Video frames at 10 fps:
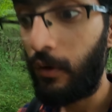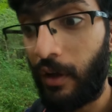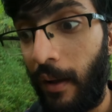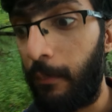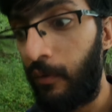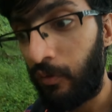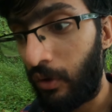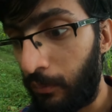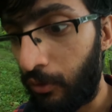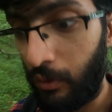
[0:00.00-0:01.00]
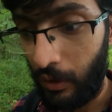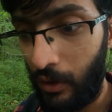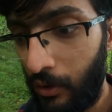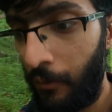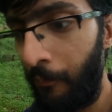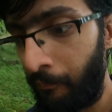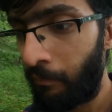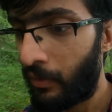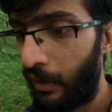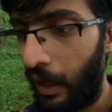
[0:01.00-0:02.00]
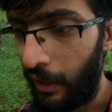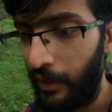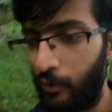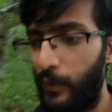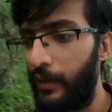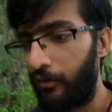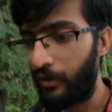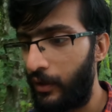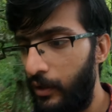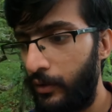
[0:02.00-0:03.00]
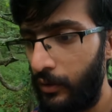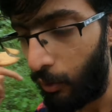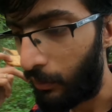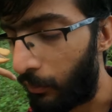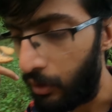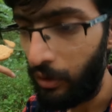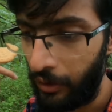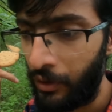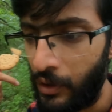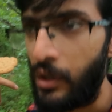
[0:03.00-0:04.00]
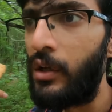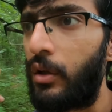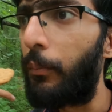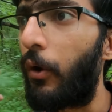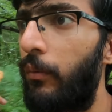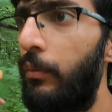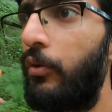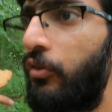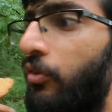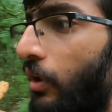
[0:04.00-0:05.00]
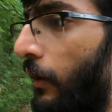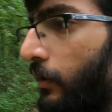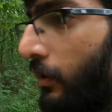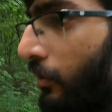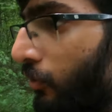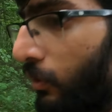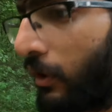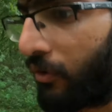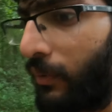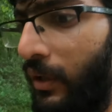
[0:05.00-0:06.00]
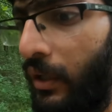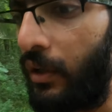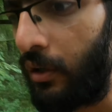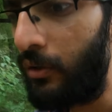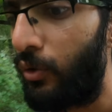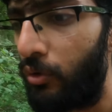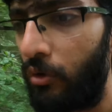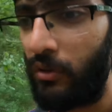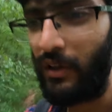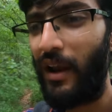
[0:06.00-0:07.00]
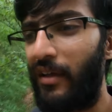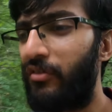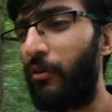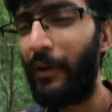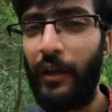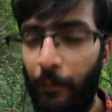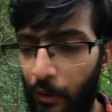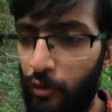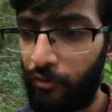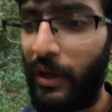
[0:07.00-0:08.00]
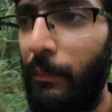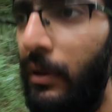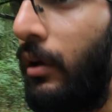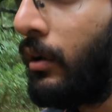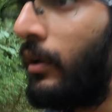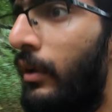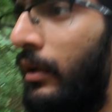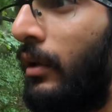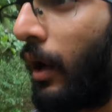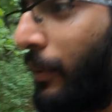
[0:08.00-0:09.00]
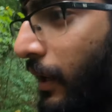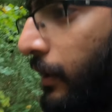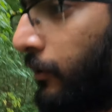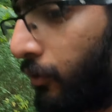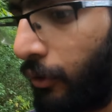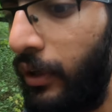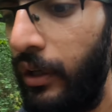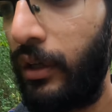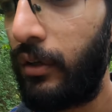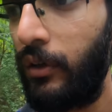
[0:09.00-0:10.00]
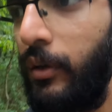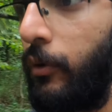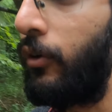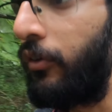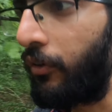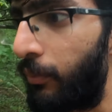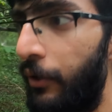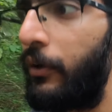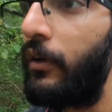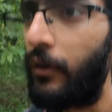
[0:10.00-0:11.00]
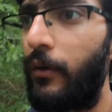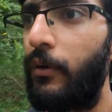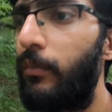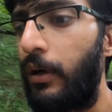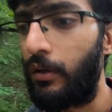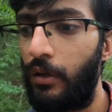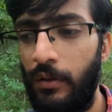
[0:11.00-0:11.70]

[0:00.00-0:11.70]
bought apples from Stuttgart. I ate one yesterday. I have one more. The problem is there is no dustbin here to throw the last remaining part of apple. I mean I can throw here only because it's biodegradable, but